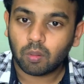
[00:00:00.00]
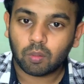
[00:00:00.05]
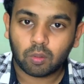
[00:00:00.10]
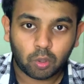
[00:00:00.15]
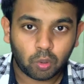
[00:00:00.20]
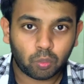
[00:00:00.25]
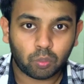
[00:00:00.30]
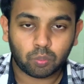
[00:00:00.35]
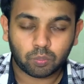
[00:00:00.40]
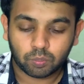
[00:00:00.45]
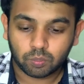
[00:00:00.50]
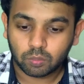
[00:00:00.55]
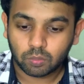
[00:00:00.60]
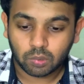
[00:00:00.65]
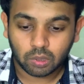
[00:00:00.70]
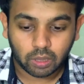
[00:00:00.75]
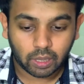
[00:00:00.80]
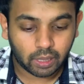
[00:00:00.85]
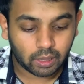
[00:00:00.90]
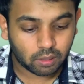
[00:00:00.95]
2
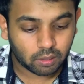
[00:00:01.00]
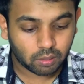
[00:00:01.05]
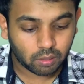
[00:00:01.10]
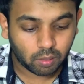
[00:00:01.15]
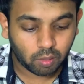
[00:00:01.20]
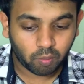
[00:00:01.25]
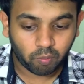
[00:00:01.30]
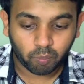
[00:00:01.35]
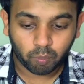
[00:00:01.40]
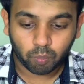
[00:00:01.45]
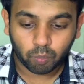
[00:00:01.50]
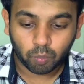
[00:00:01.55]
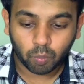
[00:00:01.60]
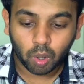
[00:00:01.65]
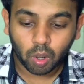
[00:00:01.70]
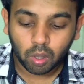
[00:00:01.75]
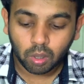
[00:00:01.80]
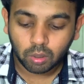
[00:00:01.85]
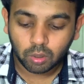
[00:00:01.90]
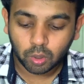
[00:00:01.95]
right
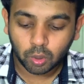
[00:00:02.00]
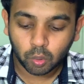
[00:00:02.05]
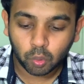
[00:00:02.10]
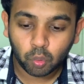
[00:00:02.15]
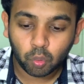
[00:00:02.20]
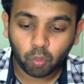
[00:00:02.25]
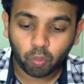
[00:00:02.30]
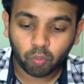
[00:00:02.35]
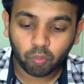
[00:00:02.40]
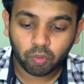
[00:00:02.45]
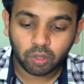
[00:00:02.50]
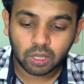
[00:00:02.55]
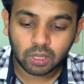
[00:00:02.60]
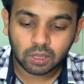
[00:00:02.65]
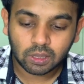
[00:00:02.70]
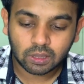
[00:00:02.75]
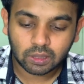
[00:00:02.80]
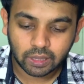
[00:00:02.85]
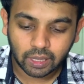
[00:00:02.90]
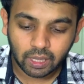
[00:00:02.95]
mod 2 will
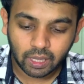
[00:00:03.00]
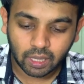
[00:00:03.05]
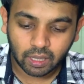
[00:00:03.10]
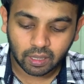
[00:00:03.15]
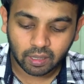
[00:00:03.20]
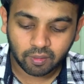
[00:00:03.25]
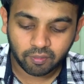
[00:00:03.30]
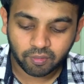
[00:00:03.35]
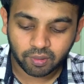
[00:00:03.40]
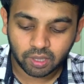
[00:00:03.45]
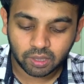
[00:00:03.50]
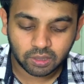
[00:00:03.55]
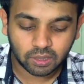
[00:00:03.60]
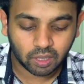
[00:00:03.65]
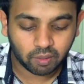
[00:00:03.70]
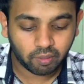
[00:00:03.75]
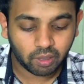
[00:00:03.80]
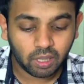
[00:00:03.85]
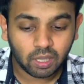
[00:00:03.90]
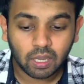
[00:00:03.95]
check if it is
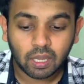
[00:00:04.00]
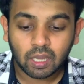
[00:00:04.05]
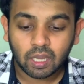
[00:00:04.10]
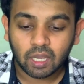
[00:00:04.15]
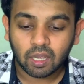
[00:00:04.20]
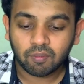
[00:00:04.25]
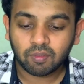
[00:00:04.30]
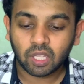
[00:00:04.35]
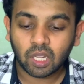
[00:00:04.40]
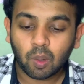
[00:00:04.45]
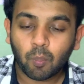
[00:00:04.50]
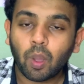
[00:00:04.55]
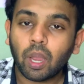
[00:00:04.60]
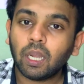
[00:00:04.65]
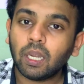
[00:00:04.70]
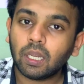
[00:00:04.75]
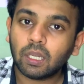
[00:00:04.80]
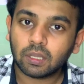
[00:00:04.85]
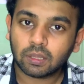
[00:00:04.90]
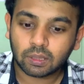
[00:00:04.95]
even. If the
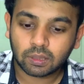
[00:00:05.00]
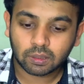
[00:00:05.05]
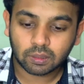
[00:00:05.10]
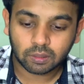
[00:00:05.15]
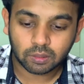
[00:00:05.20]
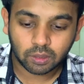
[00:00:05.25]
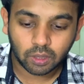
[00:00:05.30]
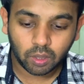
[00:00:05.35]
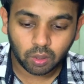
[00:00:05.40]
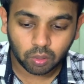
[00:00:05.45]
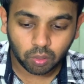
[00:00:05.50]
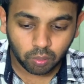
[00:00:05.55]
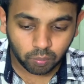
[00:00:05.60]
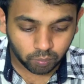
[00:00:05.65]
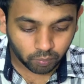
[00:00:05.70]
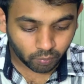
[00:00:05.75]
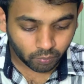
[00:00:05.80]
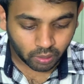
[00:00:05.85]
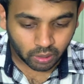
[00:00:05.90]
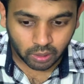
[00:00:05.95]
remainder is
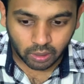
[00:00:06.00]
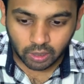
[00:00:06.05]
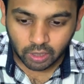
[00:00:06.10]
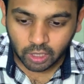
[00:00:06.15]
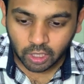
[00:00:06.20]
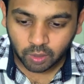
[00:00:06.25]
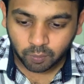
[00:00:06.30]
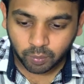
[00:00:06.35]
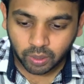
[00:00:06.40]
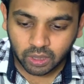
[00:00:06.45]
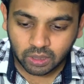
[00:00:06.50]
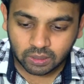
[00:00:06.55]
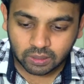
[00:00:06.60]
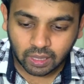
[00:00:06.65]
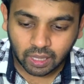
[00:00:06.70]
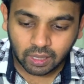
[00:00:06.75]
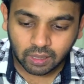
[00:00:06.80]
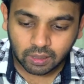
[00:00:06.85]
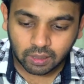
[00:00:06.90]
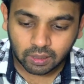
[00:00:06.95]
0, it means
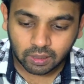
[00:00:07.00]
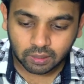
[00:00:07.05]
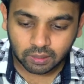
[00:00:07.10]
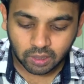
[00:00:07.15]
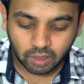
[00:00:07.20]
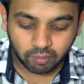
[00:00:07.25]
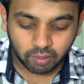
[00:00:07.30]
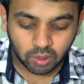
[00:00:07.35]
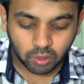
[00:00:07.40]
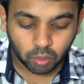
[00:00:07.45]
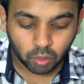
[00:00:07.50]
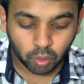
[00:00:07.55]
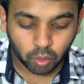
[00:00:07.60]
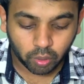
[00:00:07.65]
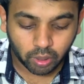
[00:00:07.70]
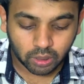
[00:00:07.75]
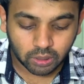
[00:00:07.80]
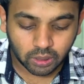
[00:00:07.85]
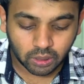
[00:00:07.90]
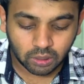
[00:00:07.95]
that it is even. So you
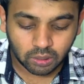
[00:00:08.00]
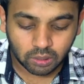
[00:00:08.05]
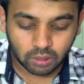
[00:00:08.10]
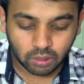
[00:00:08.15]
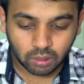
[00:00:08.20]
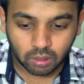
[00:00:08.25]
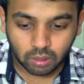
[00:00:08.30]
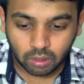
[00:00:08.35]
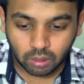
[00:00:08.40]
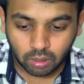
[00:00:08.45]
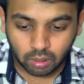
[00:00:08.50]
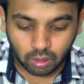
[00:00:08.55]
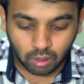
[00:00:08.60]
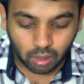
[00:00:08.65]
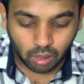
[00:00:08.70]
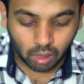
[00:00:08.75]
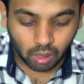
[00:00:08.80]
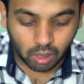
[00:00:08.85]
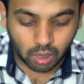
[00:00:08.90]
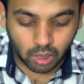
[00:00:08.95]
can just
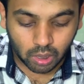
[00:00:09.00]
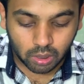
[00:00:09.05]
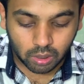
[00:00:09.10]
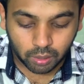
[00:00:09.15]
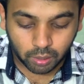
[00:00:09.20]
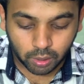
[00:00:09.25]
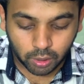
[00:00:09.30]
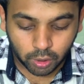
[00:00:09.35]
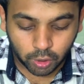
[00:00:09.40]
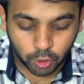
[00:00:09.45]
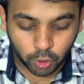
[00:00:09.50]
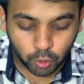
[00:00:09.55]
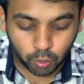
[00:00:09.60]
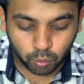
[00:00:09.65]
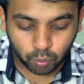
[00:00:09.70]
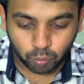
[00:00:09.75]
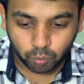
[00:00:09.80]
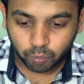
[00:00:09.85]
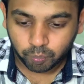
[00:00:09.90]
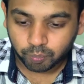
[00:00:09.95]

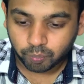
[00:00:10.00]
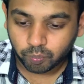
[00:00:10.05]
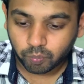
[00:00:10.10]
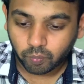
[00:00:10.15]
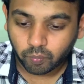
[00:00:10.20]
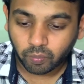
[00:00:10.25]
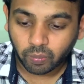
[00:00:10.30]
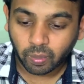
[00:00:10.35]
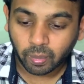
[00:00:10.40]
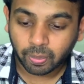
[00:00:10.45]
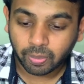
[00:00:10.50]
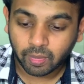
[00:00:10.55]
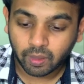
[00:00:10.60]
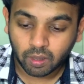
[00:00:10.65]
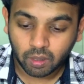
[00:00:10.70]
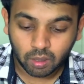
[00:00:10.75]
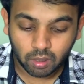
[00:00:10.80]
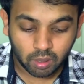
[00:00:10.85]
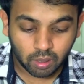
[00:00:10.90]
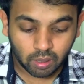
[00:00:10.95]
continue.
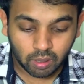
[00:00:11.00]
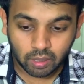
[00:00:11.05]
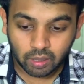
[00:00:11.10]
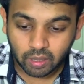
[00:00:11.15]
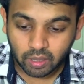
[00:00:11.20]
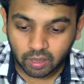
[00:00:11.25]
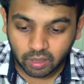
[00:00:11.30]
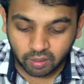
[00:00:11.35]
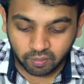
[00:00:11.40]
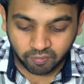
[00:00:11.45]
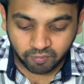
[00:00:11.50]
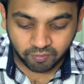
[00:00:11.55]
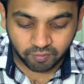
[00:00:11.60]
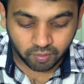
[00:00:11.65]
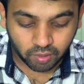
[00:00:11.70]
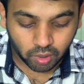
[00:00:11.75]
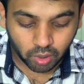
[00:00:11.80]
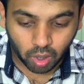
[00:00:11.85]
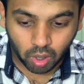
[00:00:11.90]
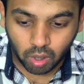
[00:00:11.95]
If
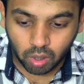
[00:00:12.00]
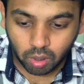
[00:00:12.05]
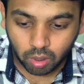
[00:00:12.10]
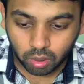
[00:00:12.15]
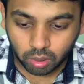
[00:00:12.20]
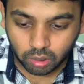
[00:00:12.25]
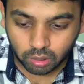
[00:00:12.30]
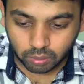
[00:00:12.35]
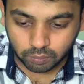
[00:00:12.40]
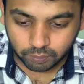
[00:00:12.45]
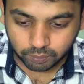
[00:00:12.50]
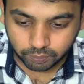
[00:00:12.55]
not,